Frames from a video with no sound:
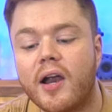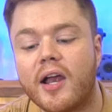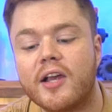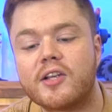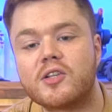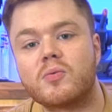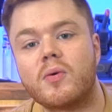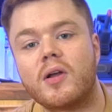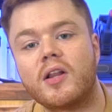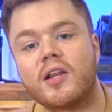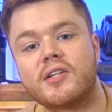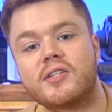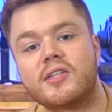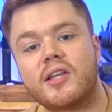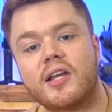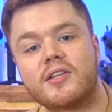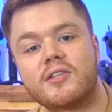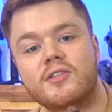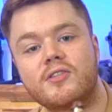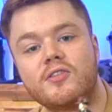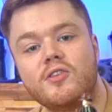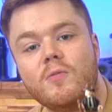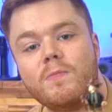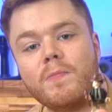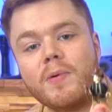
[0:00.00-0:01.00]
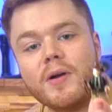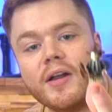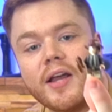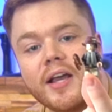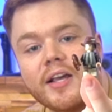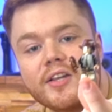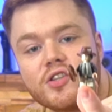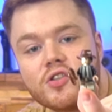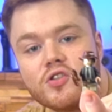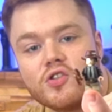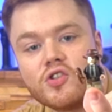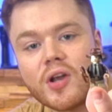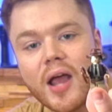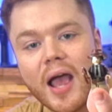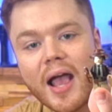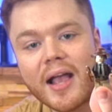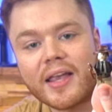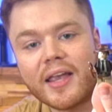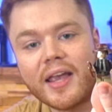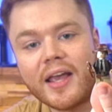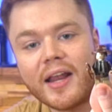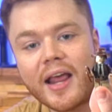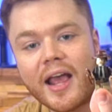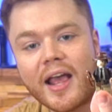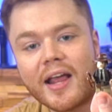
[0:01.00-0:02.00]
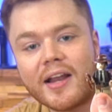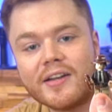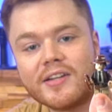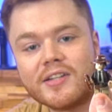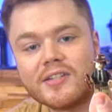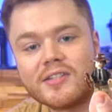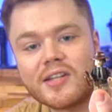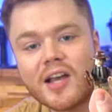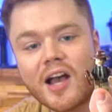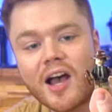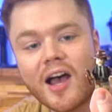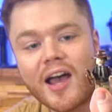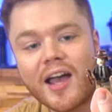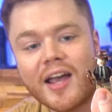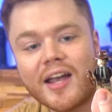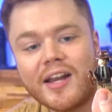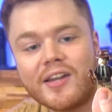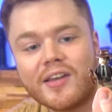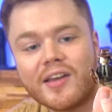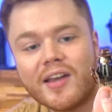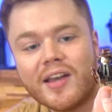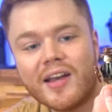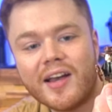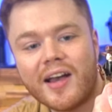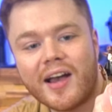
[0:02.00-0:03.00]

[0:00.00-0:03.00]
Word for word: as well as that super nice jacket and tied